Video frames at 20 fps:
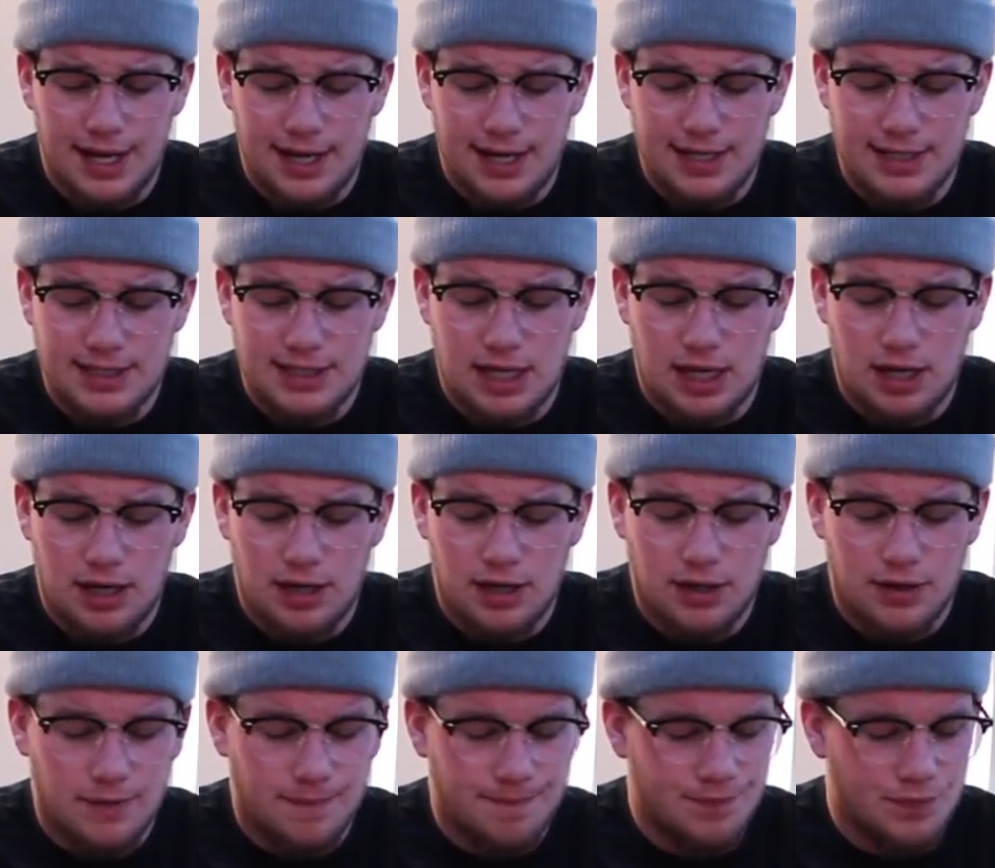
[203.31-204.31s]
It's
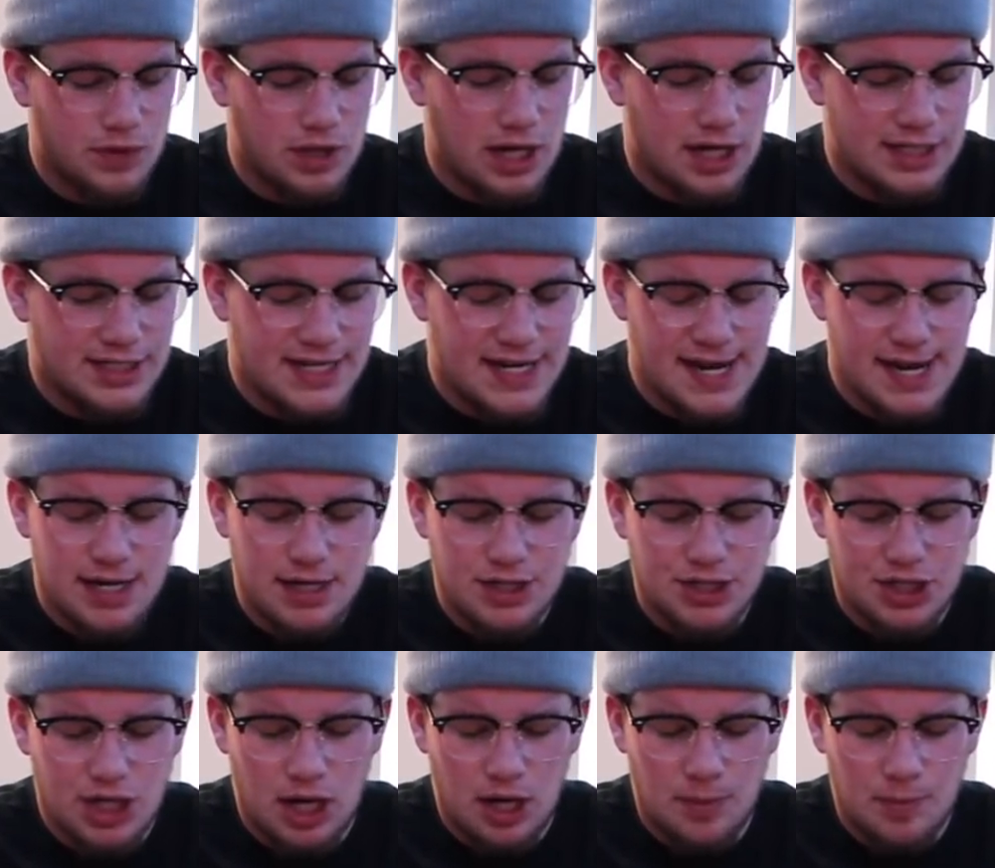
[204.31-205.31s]
a
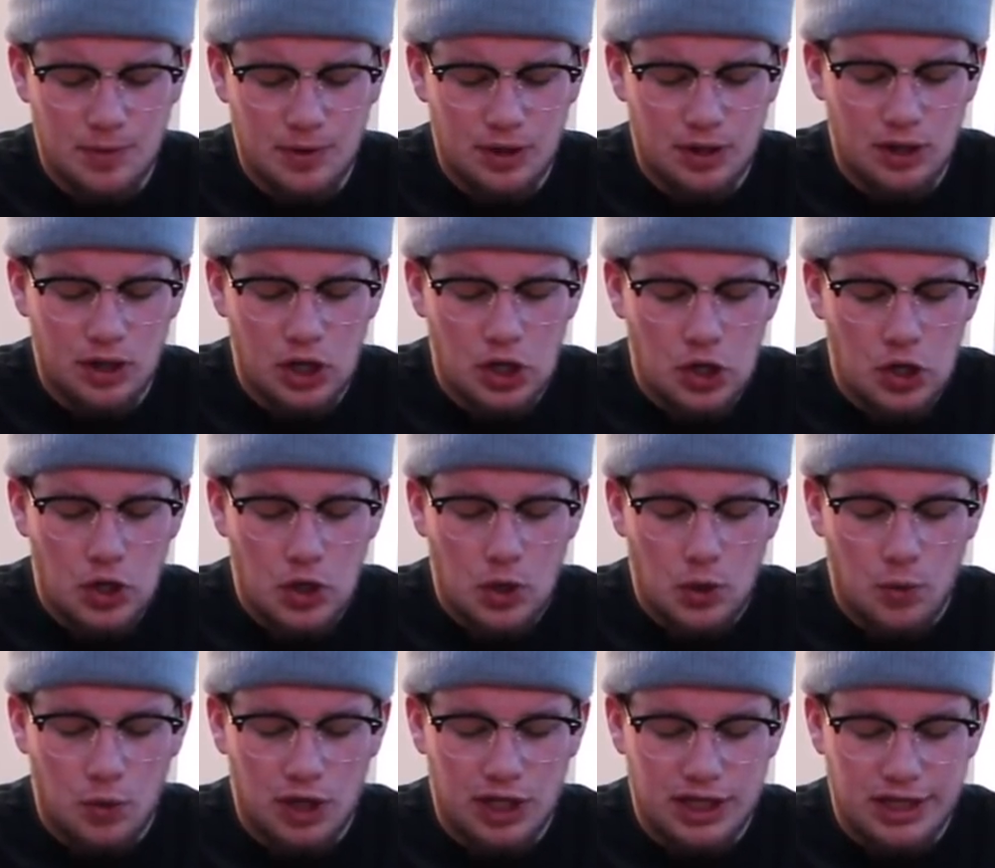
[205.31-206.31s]
tannish upper
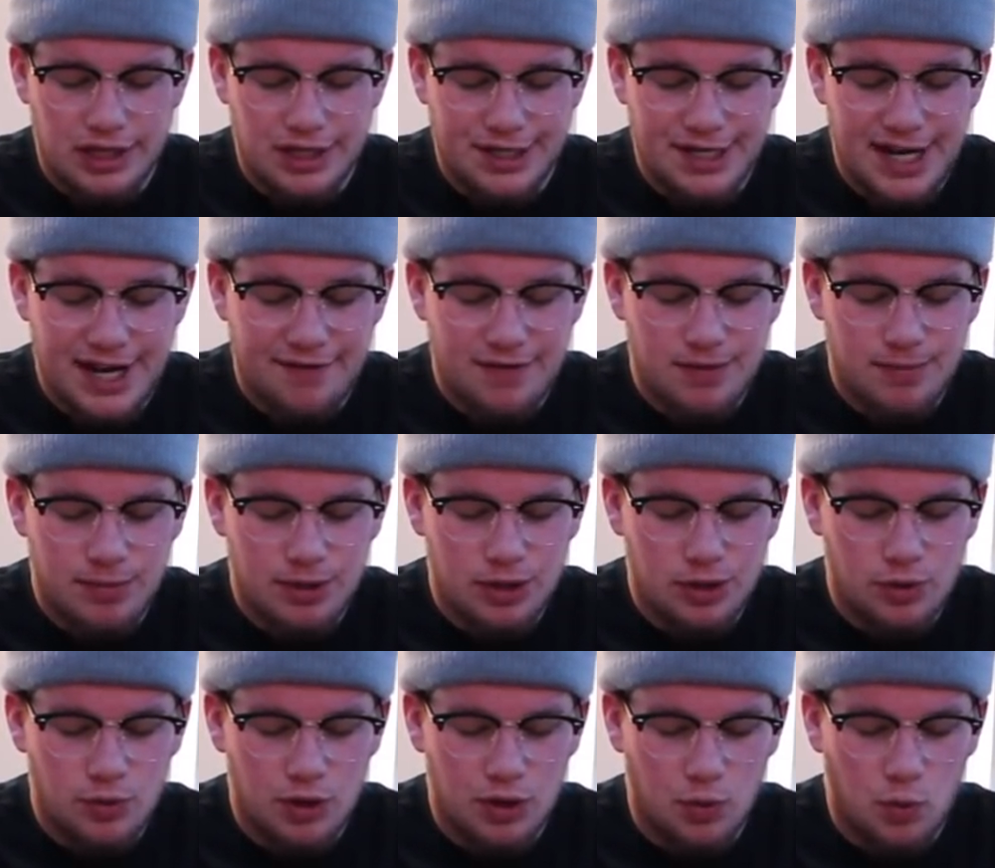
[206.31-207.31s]
with the navy
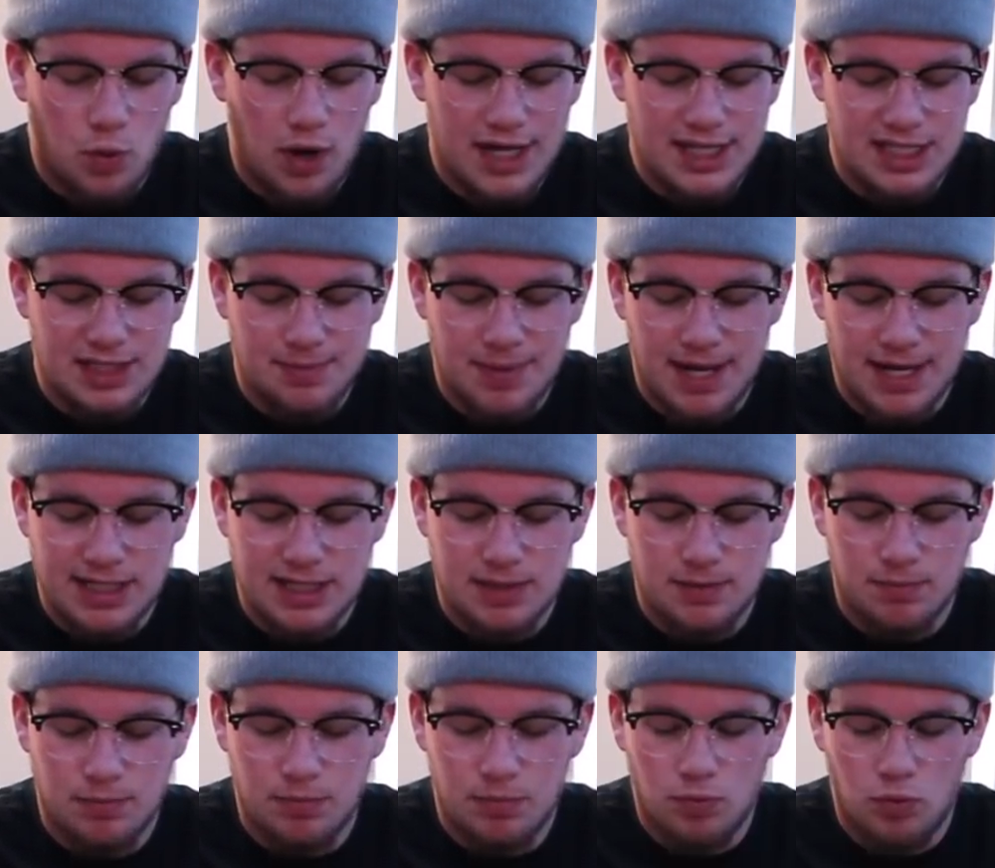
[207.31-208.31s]
blue with white specks
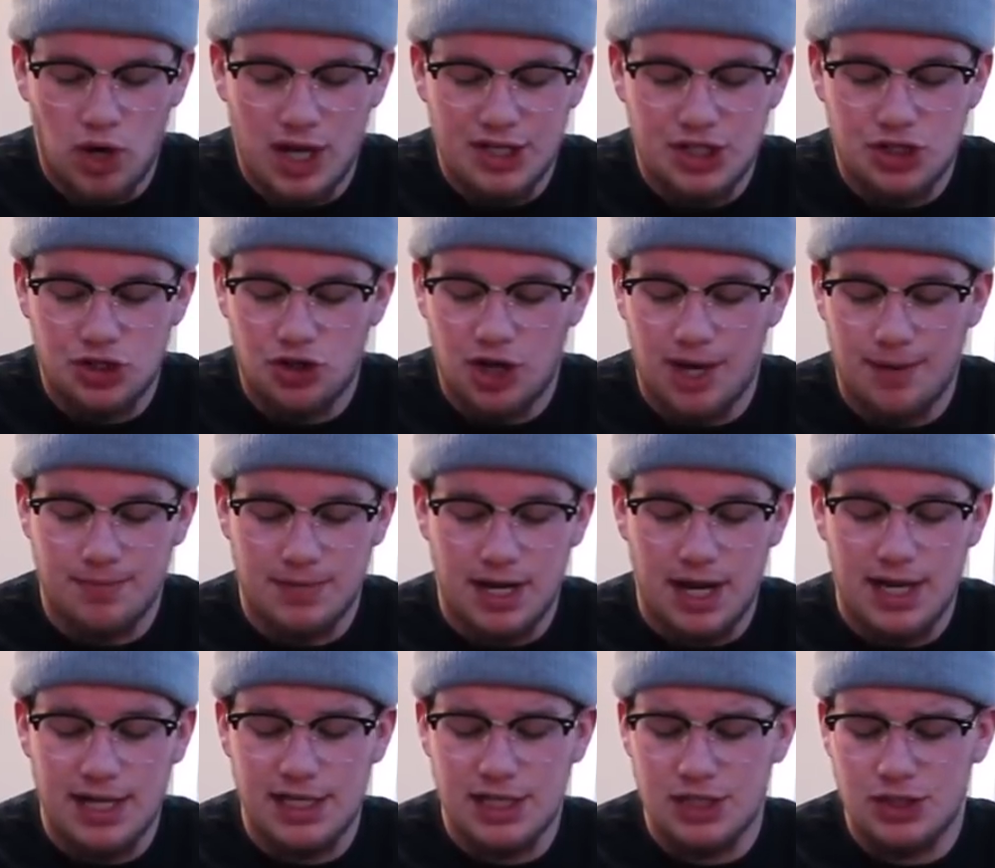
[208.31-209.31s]
and red striped
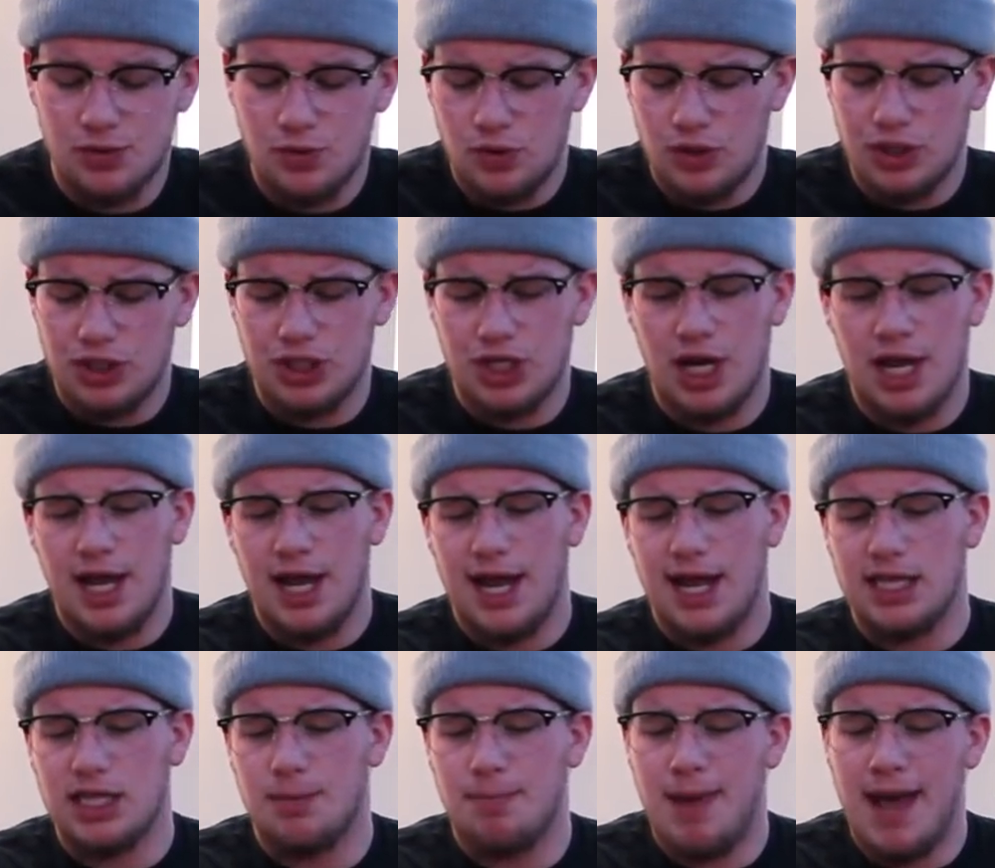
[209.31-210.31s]
Nike swoosh,
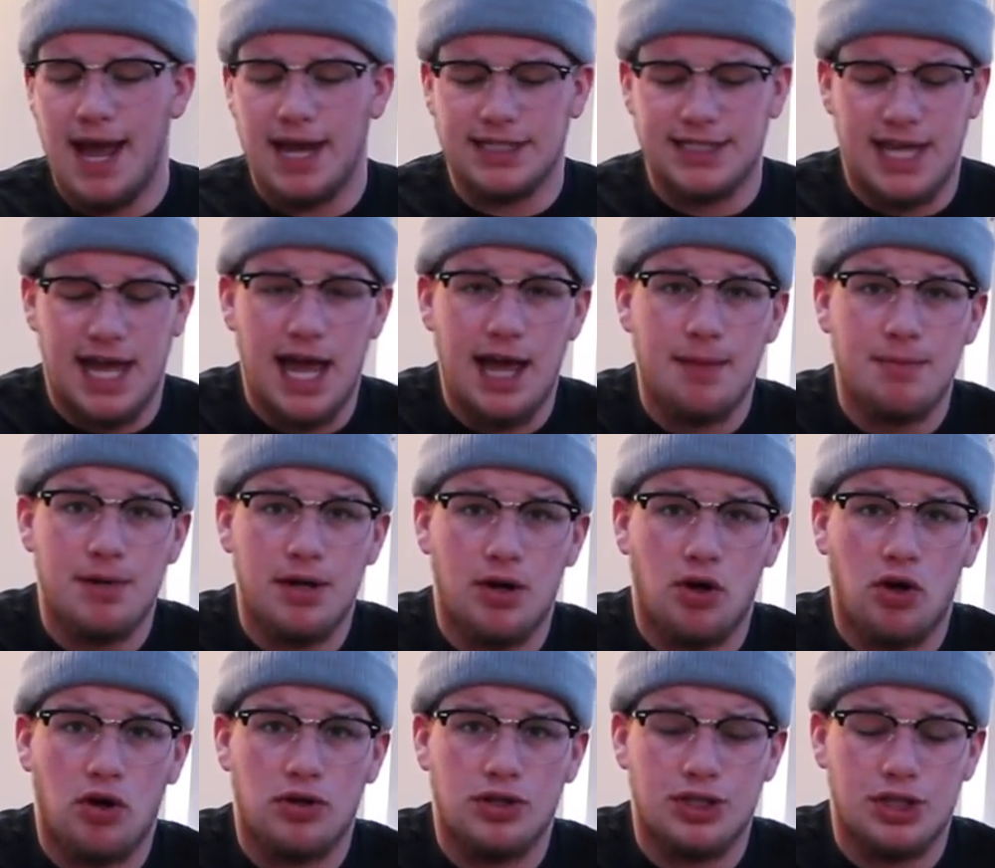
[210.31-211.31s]
and the back tab
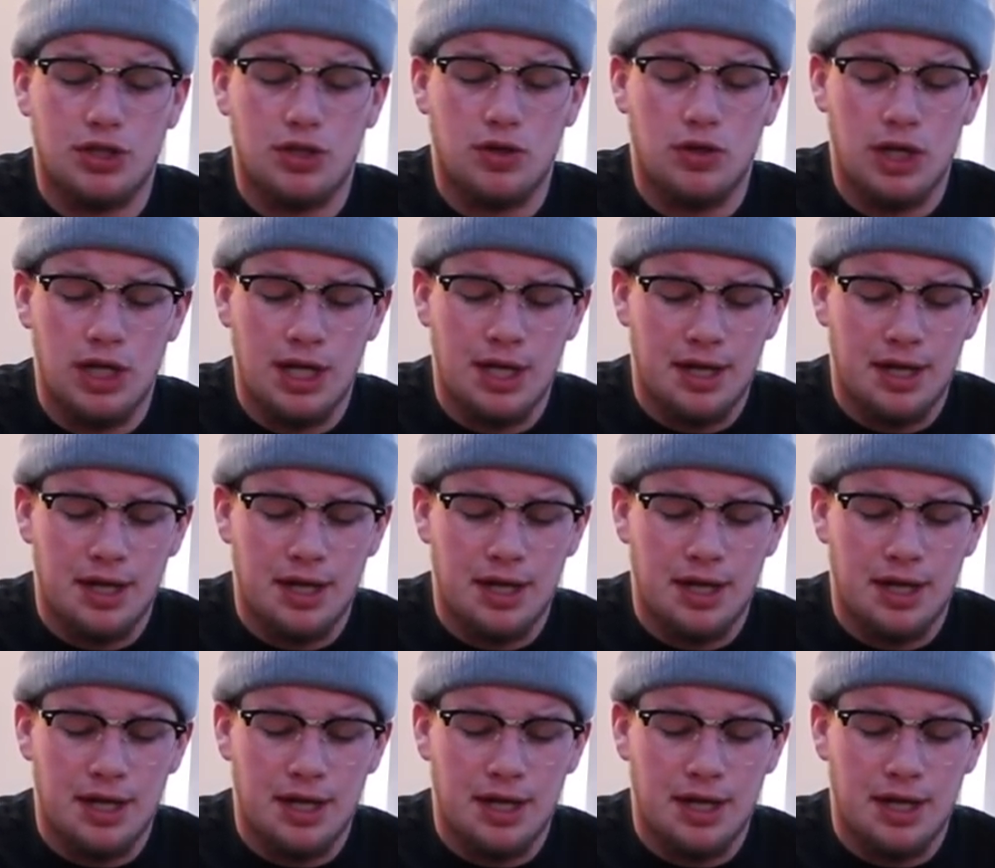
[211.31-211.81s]
also.